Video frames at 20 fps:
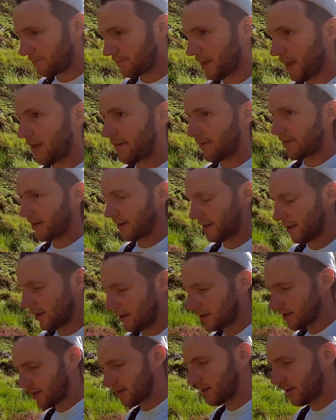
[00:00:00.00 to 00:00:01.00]

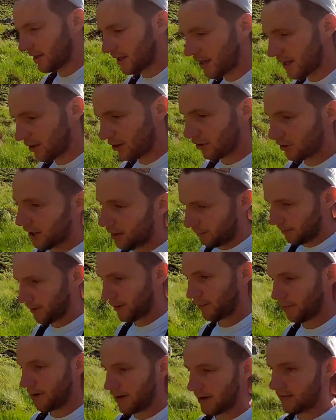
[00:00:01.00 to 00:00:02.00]
Definitely called it a
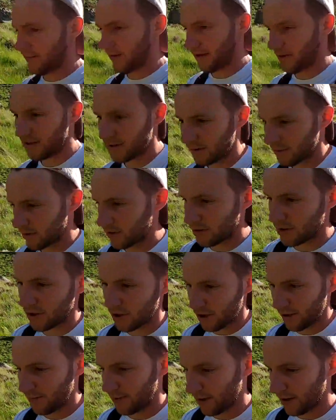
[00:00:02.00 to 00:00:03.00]
bird of prey in the video because I wasn't
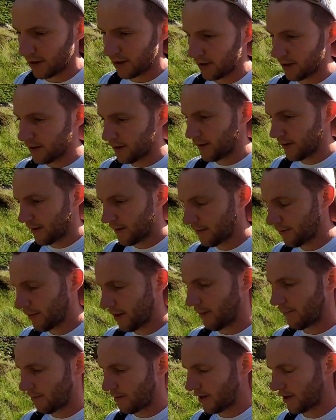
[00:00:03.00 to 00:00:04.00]
sure, but
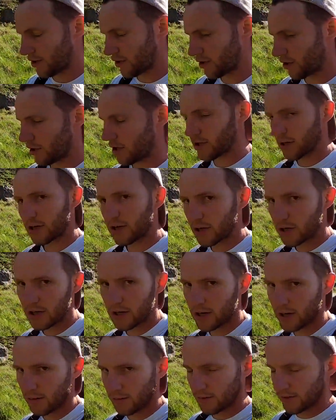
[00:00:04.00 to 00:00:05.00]
I'm pretty sure
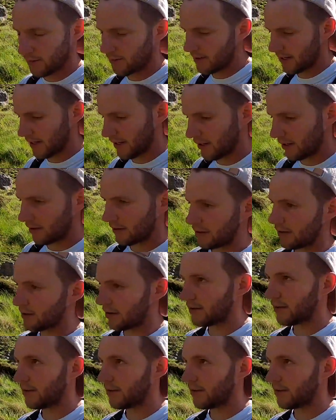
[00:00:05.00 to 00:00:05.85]
it was a big eagle.